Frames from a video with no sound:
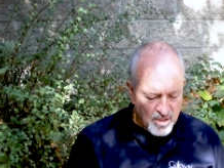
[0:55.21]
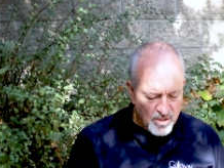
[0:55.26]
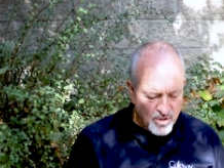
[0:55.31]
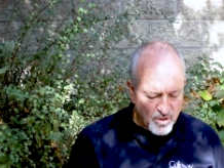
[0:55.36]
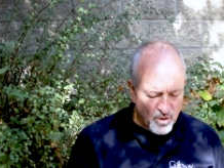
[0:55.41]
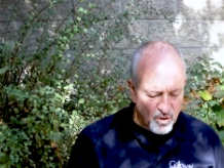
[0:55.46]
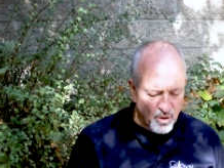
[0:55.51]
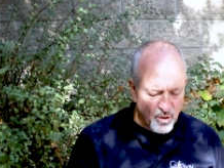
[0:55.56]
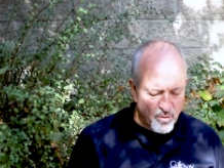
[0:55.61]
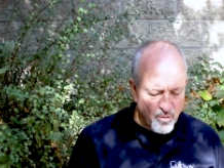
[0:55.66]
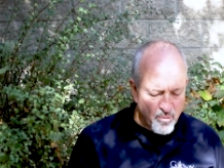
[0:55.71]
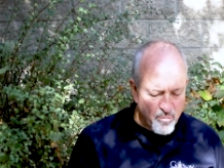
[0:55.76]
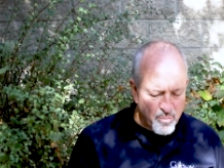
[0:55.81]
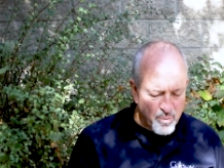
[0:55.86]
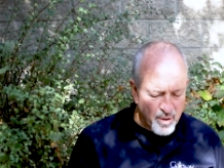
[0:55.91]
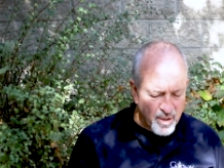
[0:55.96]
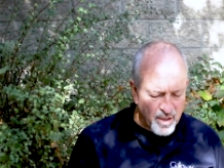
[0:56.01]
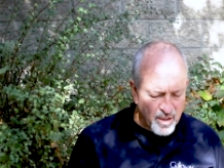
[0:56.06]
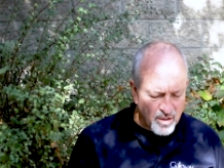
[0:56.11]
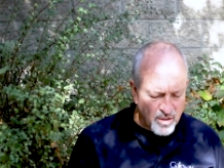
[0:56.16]
So, Lord, we
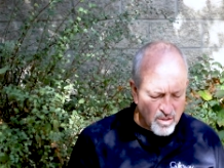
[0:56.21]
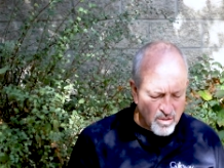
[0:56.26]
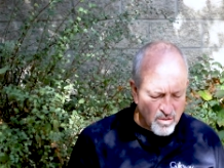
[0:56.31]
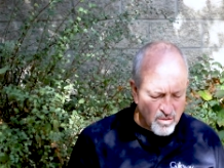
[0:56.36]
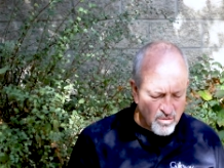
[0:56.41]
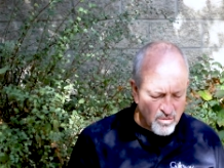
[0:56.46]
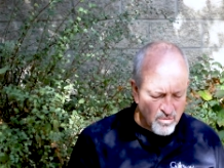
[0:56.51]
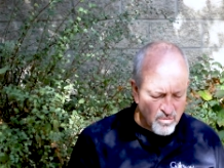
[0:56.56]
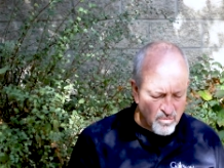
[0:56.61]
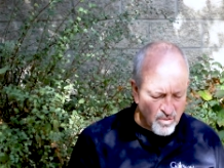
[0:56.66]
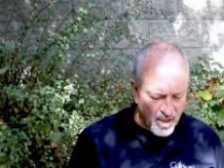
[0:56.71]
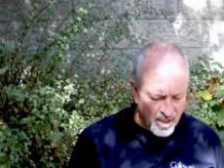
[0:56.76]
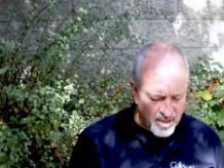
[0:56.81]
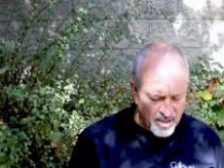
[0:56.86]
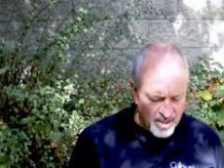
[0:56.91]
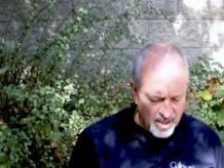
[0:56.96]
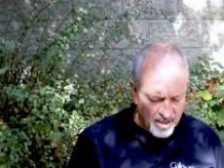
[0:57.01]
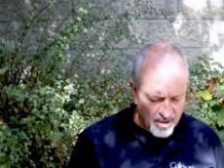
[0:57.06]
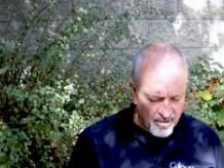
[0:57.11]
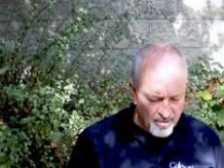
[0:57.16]
bring to you
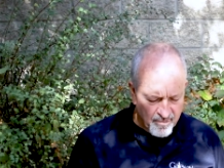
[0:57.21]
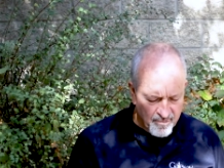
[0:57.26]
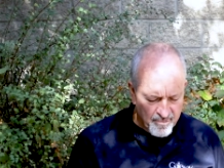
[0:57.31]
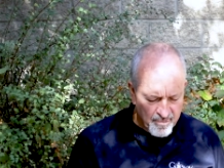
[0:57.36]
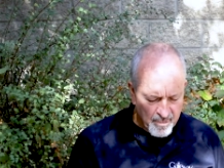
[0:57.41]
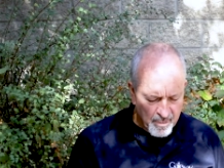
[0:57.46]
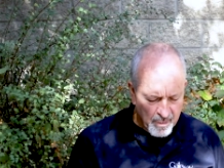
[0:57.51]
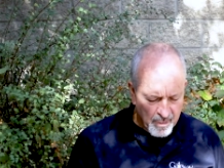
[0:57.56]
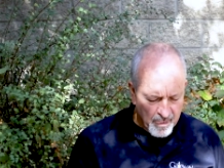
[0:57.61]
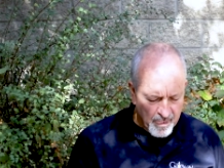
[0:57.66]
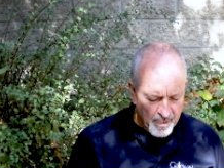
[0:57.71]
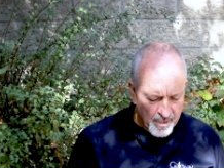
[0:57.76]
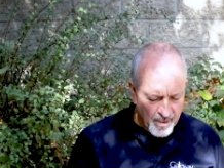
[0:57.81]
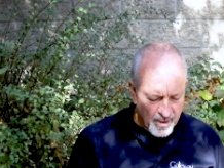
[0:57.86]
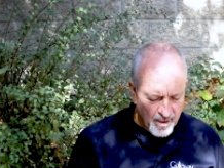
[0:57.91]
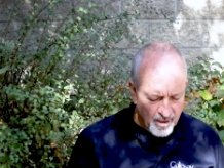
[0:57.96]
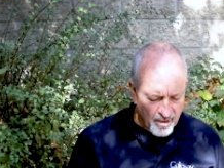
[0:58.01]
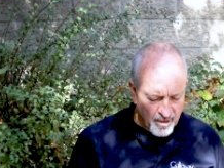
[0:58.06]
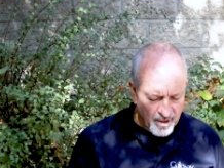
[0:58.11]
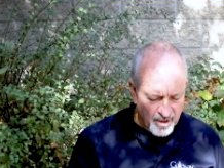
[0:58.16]
right now
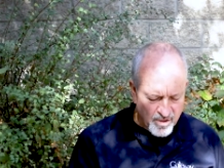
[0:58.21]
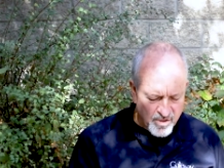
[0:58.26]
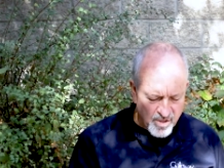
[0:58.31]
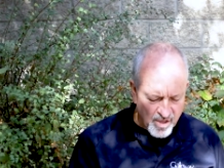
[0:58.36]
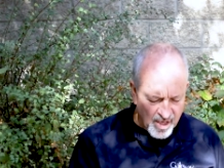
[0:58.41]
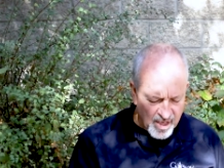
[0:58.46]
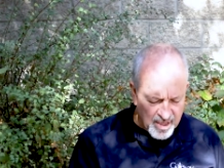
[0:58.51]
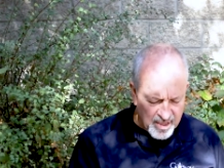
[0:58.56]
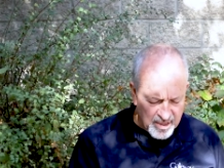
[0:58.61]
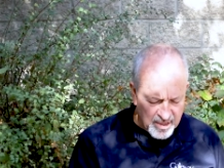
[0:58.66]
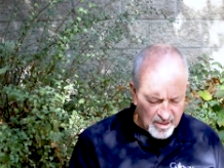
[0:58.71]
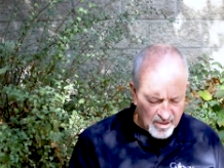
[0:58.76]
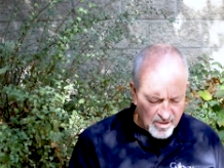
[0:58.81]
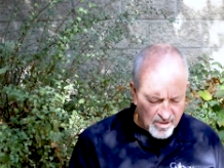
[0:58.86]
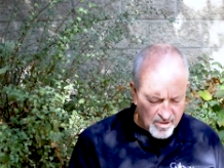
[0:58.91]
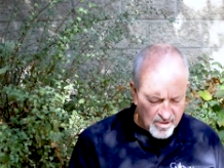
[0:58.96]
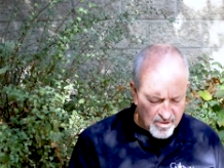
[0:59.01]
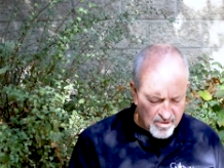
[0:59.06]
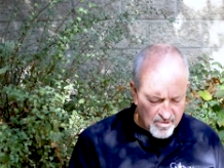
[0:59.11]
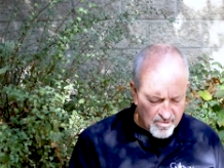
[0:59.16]
our
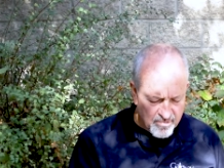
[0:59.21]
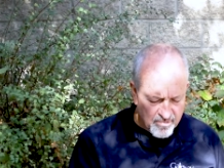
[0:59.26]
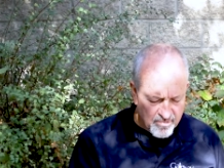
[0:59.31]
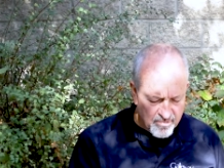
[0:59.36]
anxieties,